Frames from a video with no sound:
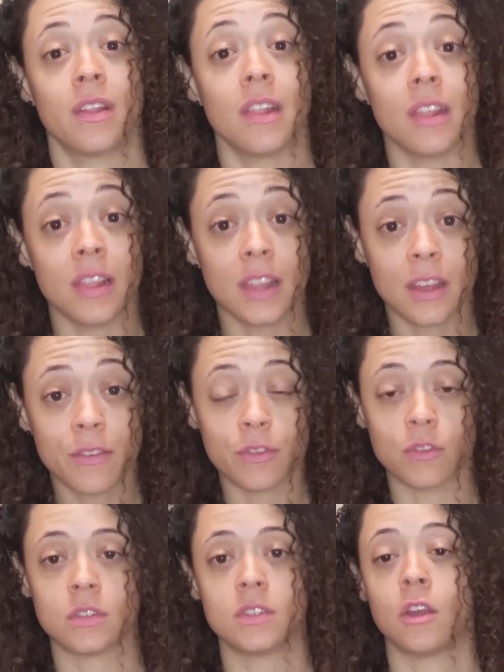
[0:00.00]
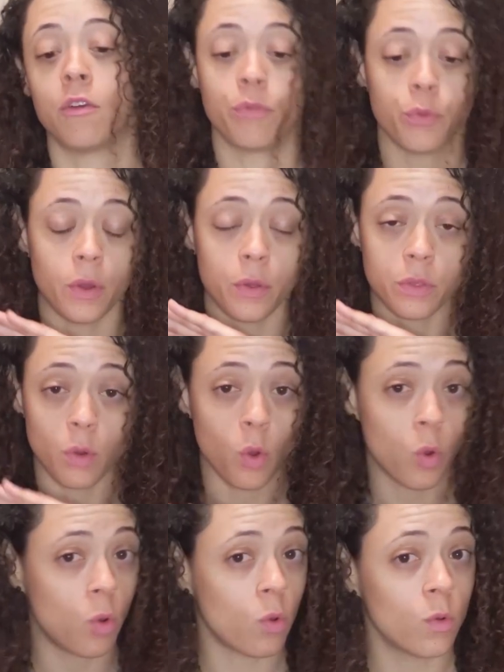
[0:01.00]
love yourself throughout the
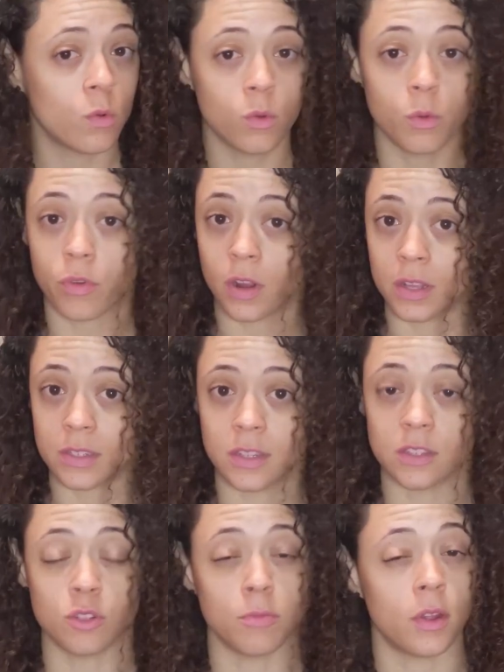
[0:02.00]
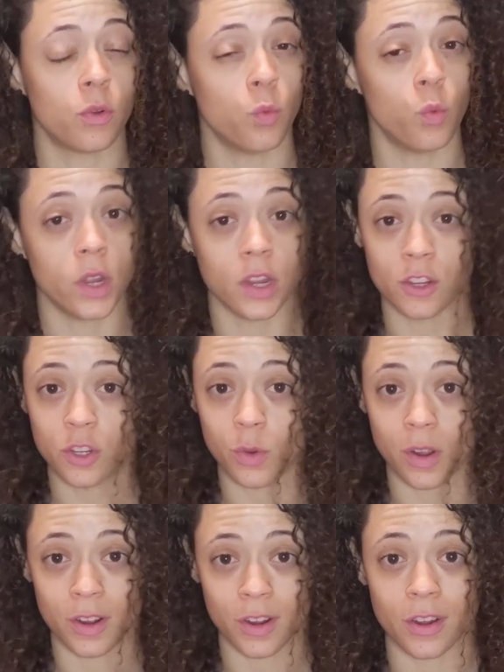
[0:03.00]
whole process, no matter where you
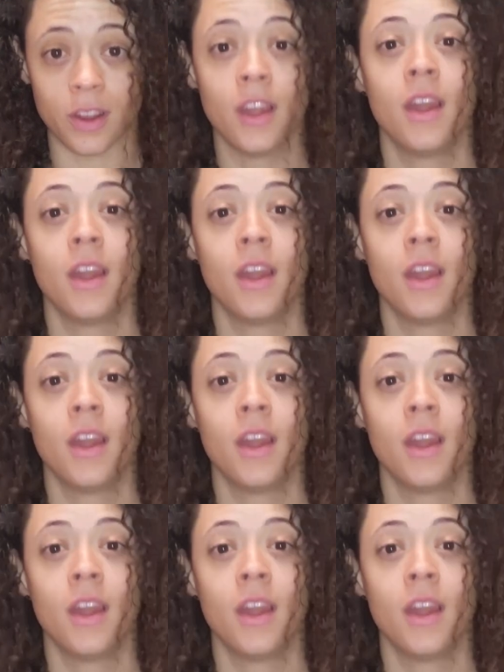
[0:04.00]
are,